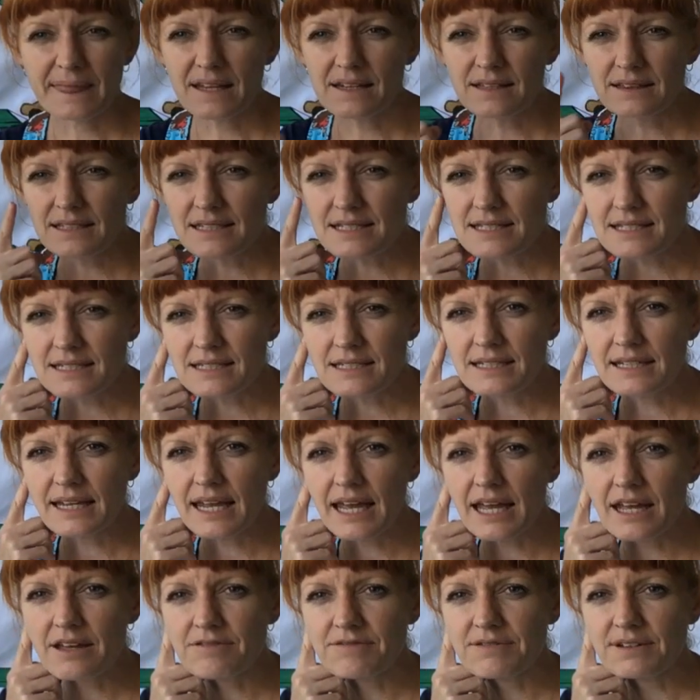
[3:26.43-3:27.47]
Listen
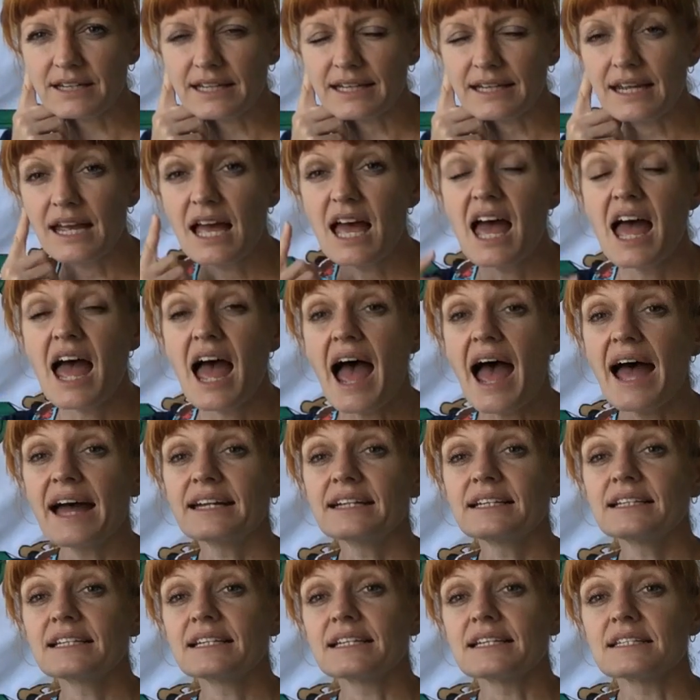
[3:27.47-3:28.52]
carefully
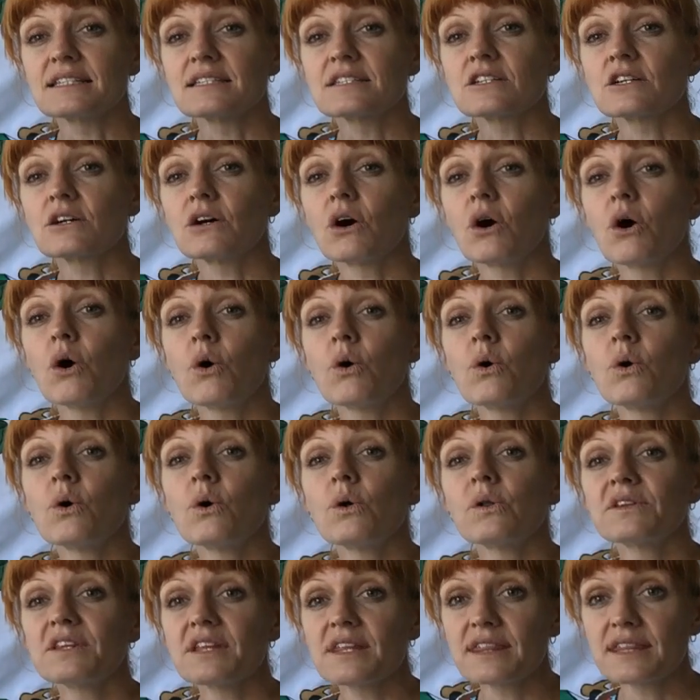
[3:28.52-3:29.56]
and list
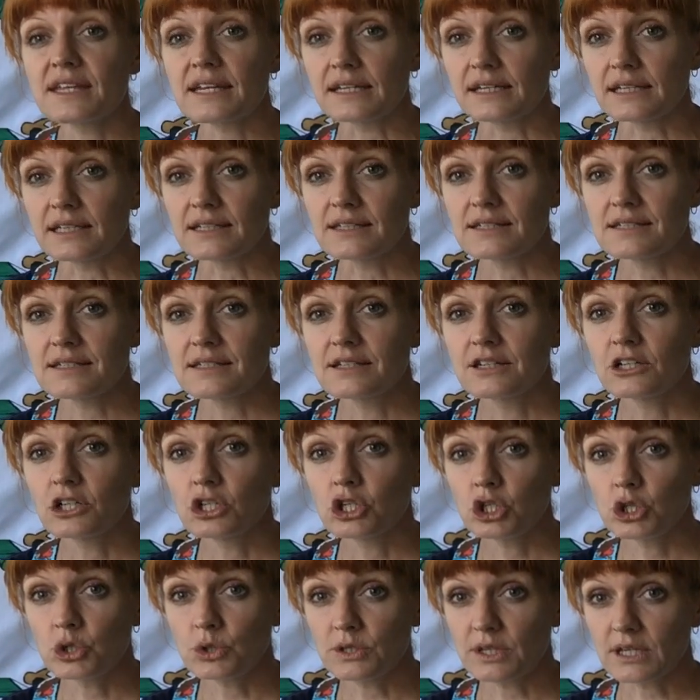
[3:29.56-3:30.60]
all the things
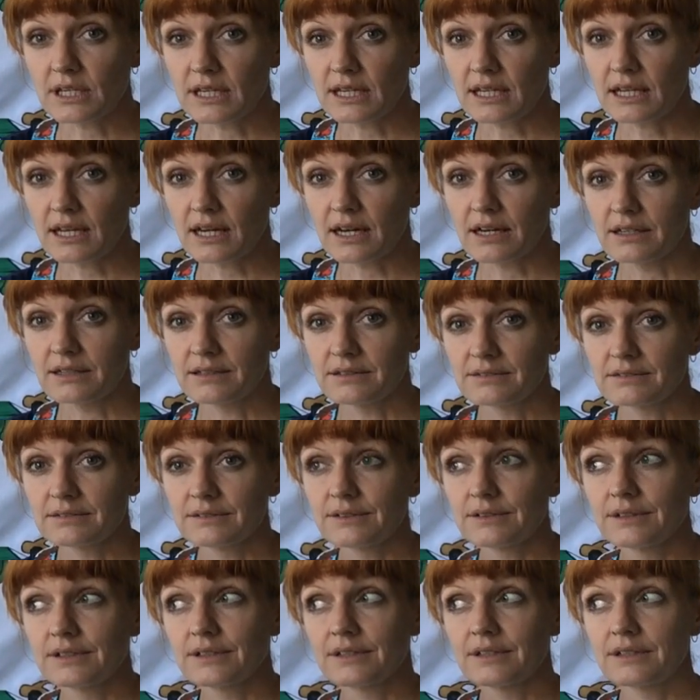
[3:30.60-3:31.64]
you can hear,
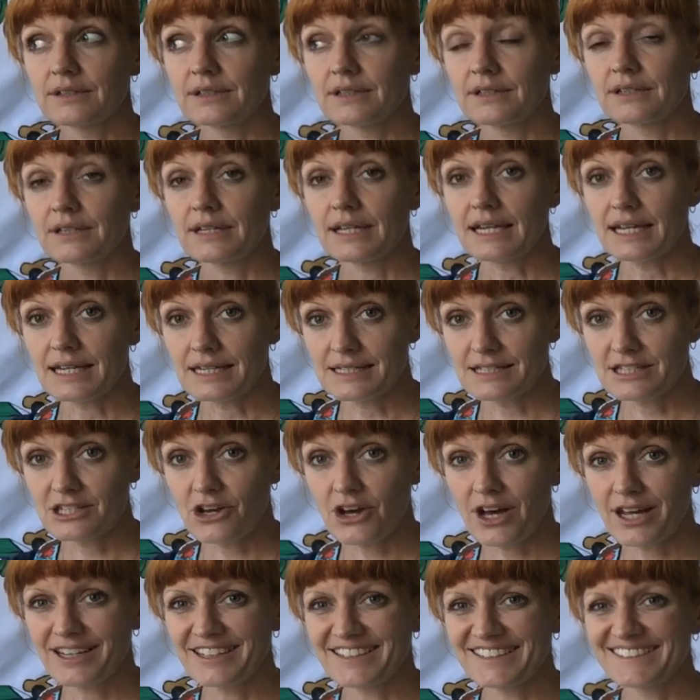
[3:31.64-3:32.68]

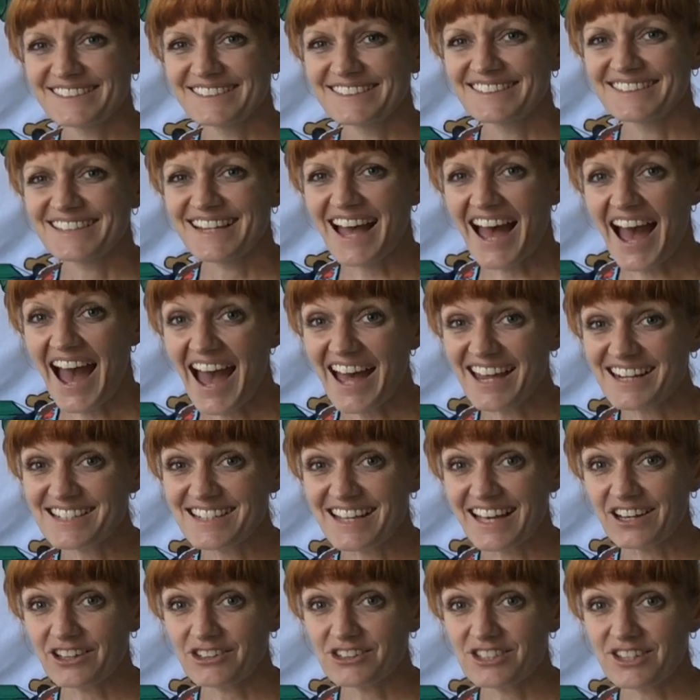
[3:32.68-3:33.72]
inside and
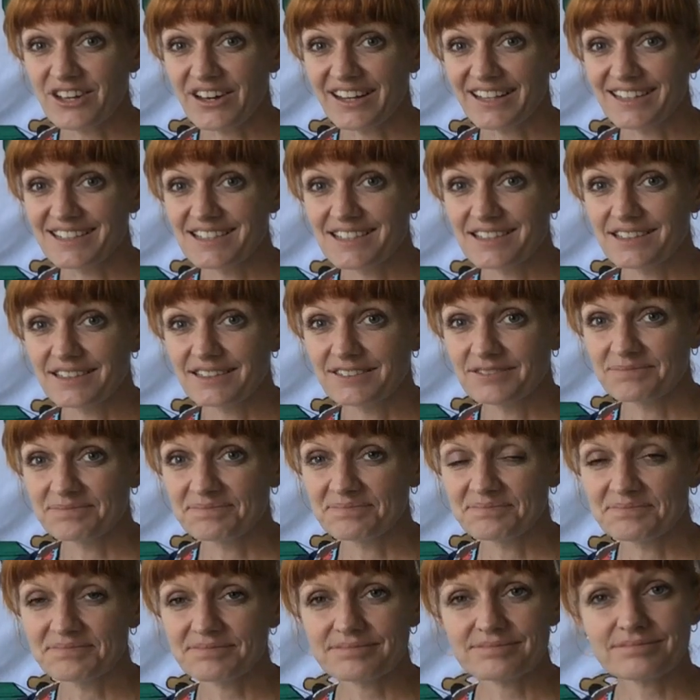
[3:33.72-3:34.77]
outside.
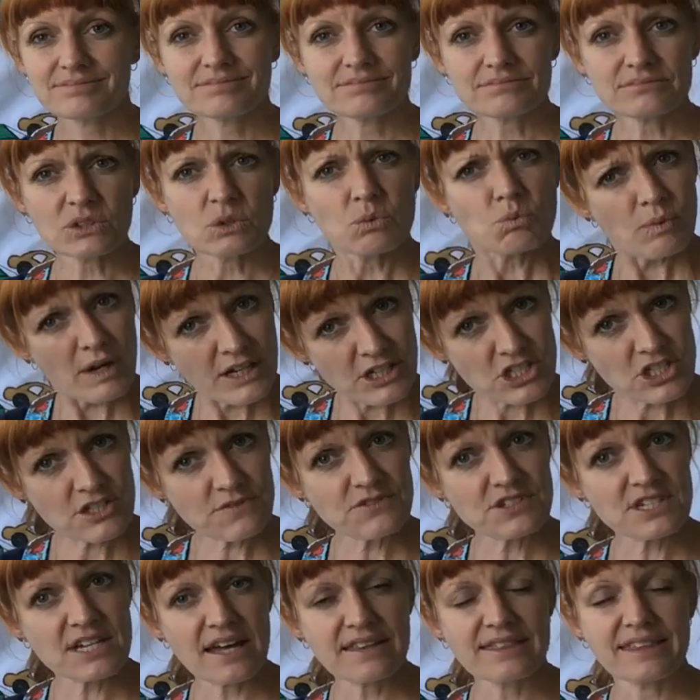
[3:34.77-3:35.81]
Once you've
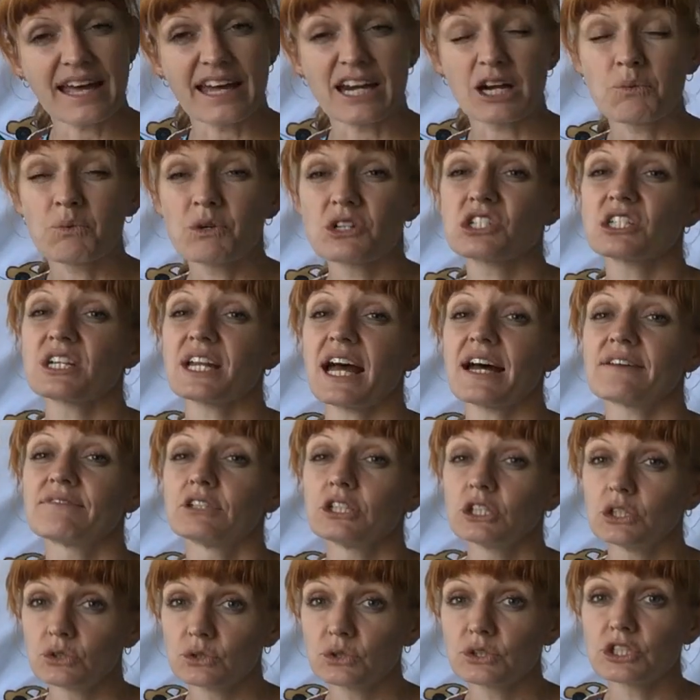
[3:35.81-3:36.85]
done that, I want you to have a
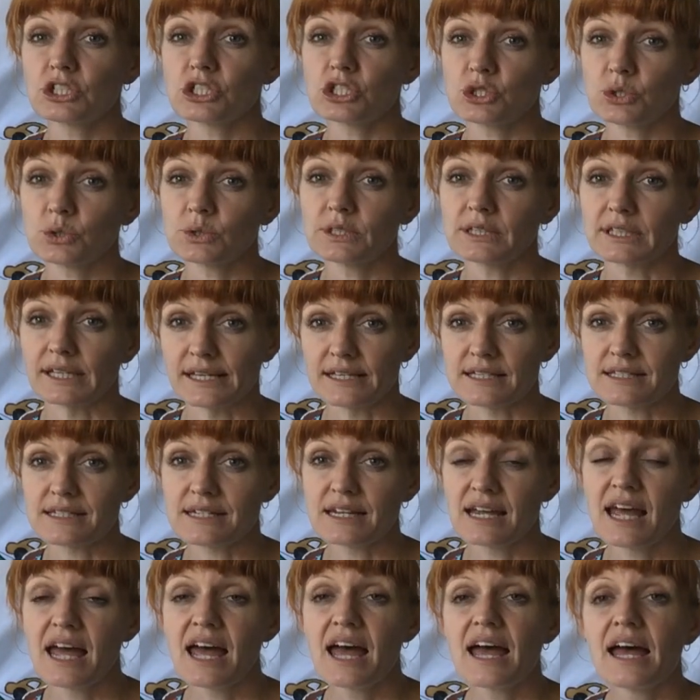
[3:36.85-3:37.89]
look at your list.
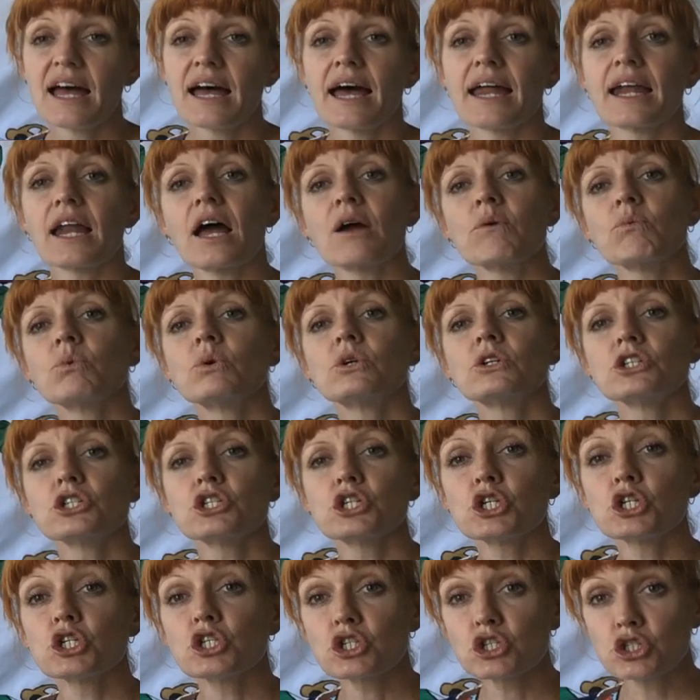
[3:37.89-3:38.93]
And I want
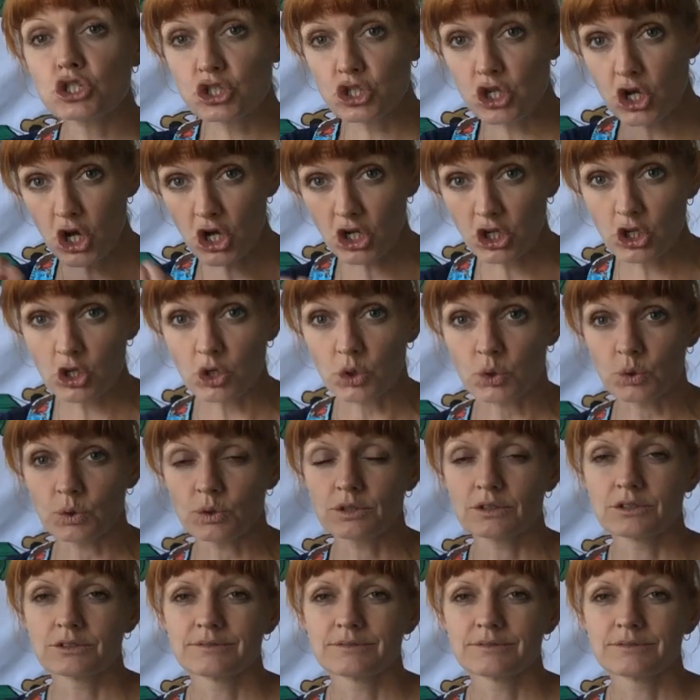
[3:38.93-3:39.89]
you to circle